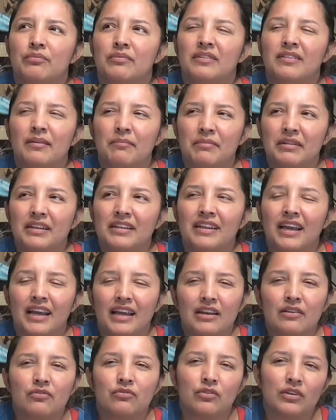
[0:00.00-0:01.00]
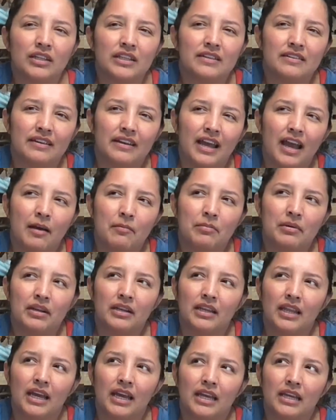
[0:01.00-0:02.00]
something negative really did
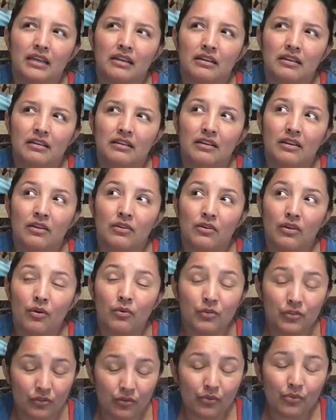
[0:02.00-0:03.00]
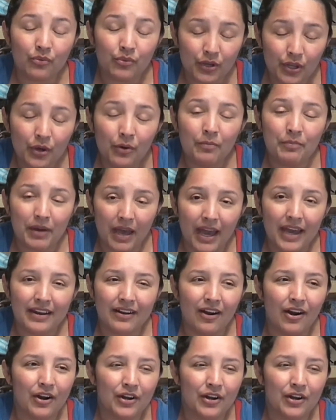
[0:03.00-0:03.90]
happen, like it was a real bad